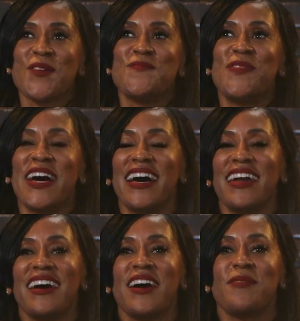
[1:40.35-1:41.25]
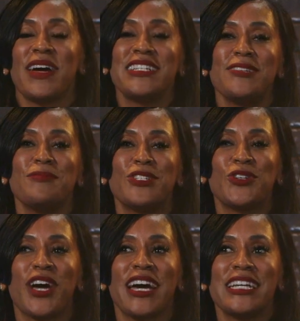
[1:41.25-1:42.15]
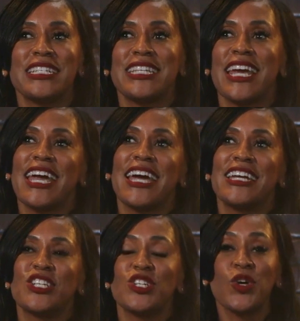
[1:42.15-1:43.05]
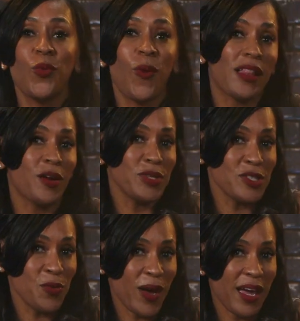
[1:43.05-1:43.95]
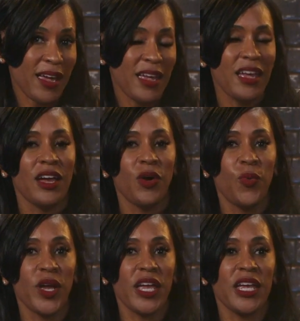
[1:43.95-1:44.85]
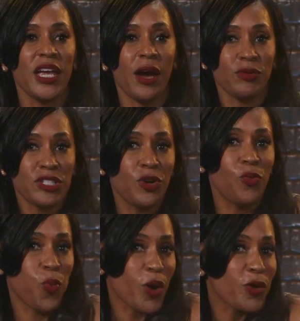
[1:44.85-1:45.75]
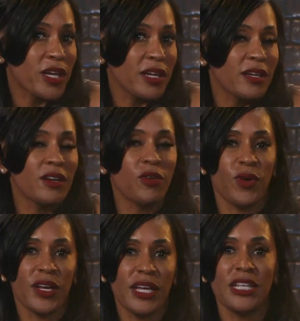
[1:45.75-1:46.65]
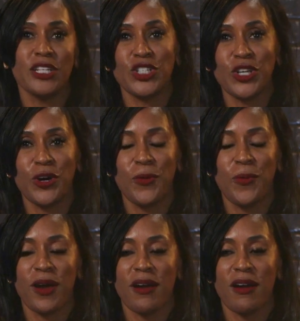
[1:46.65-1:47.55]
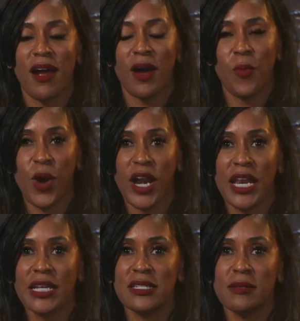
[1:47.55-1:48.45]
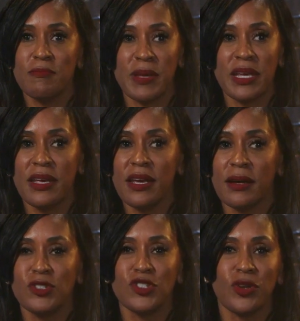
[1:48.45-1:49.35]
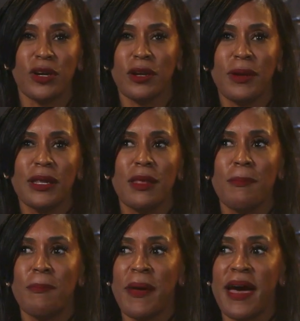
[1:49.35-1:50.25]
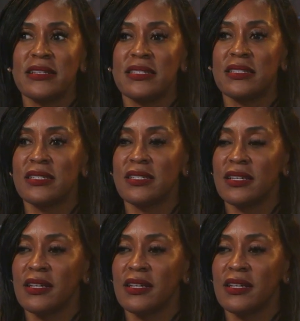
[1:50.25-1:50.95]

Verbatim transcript: but um, I did miss you guys. And so while I was away, we I was still working on getting the show where I wanted it to be. I'm just trying to create the best,